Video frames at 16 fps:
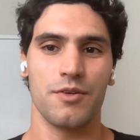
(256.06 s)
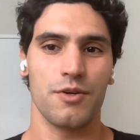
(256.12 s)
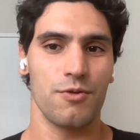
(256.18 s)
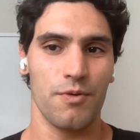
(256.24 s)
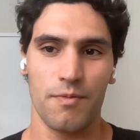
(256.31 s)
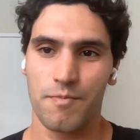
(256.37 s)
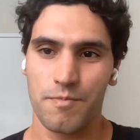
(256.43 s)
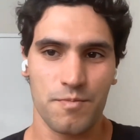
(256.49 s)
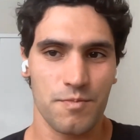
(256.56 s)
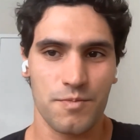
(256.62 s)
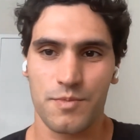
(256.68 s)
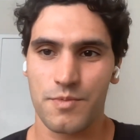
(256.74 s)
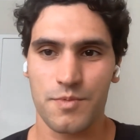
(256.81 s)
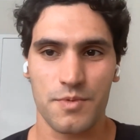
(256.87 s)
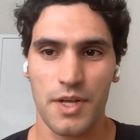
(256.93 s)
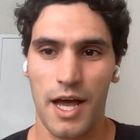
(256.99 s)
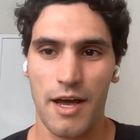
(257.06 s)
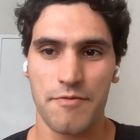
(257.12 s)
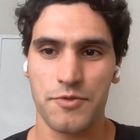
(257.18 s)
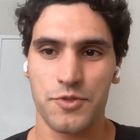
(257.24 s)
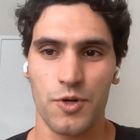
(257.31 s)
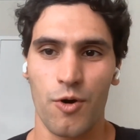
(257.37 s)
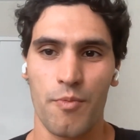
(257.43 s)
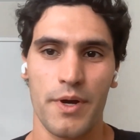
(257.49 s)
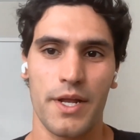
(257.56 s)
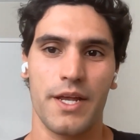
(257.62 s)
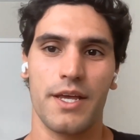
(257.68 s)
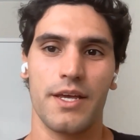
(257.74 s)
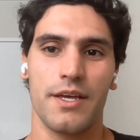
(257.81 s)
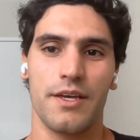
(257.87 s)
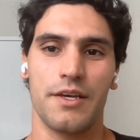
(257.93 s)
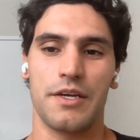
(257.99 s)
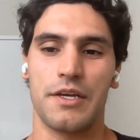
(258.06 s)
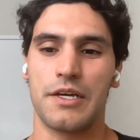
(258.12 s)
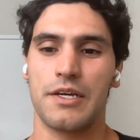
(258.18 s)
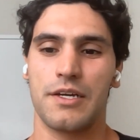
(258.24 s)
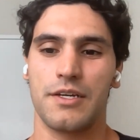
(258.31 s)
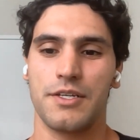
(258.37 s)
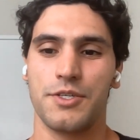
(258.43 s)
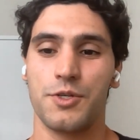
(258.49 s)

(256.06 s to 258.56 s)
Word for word: who have so many